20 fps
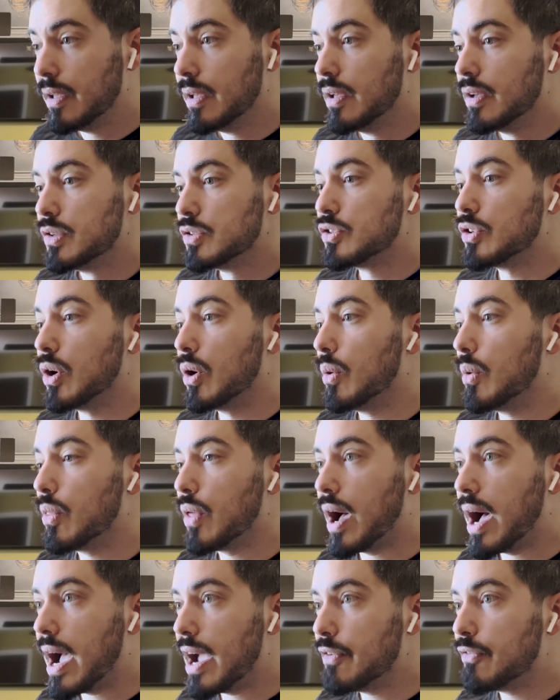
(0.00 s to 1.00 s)
So the
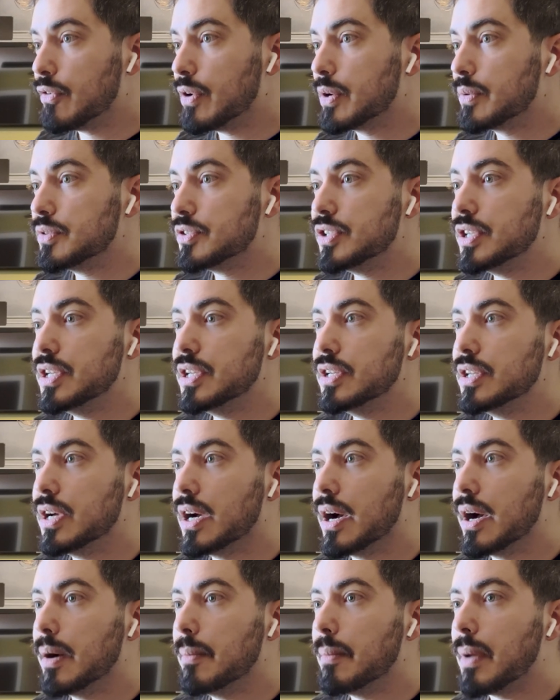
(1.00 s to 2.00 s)
high frequency,
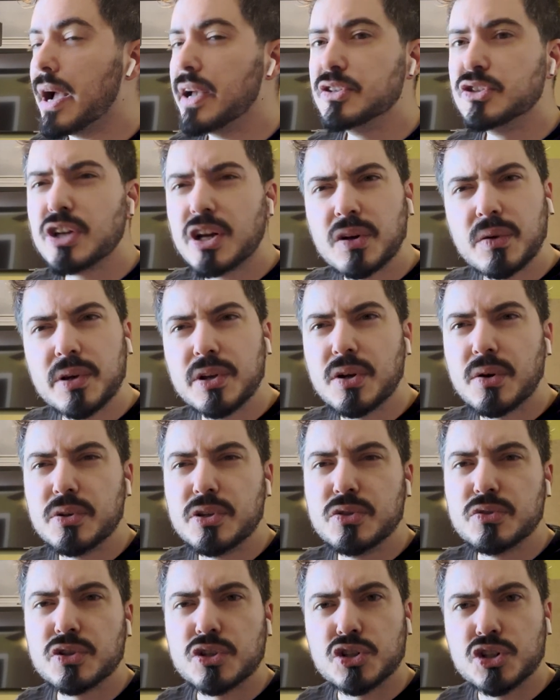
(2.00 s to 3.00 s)
I generally don't
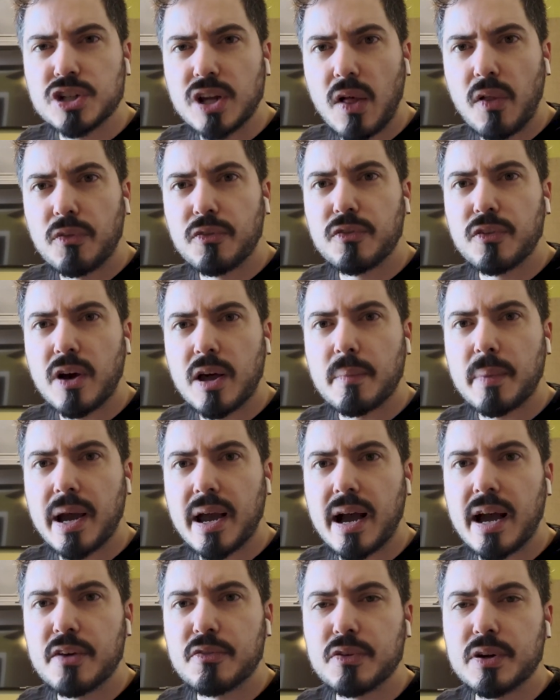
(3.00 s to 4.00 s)
use a shelf on my
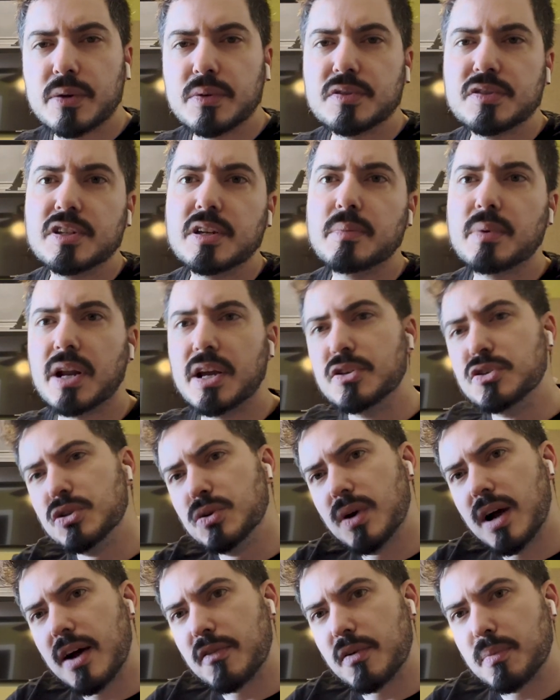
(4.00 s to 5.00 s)
high frequency, but I
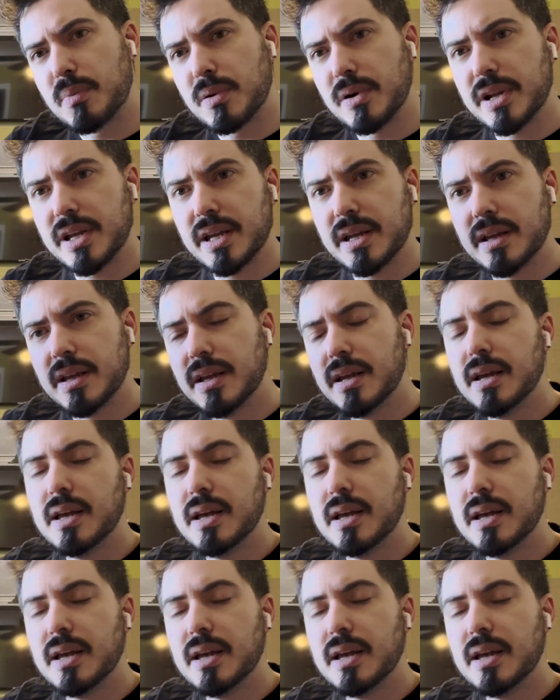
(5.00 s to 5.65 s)
do have a pretty